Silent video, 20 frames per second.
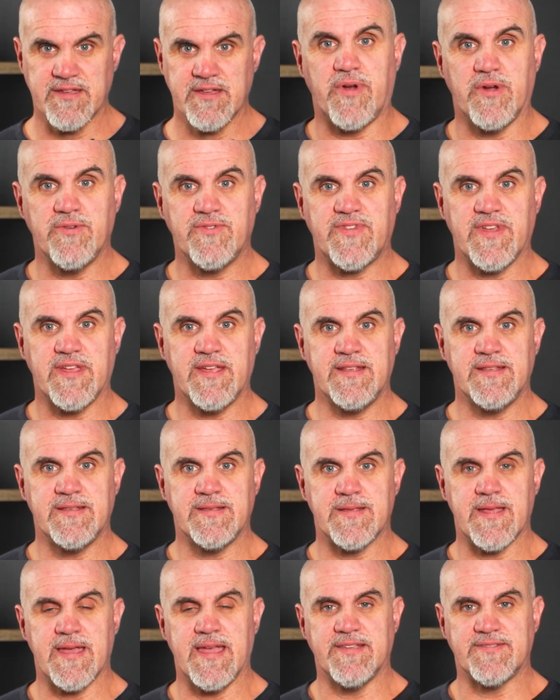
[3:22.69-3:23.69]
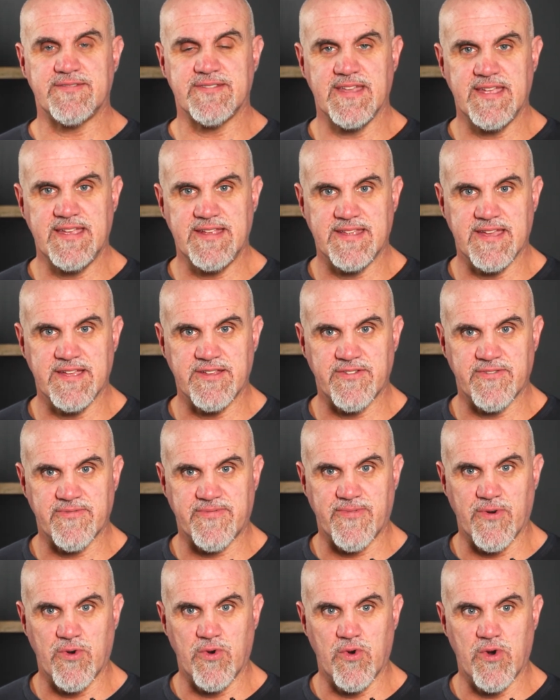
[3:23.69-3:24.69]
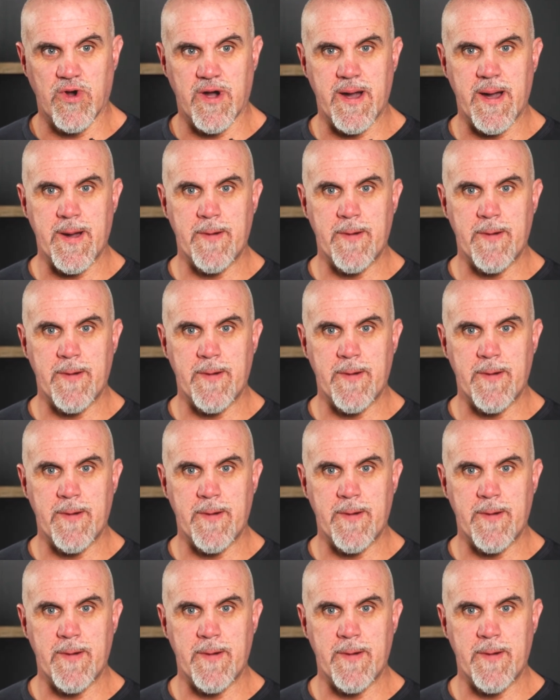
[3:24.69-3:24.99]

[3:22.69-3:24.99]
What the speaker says: Protein is needed for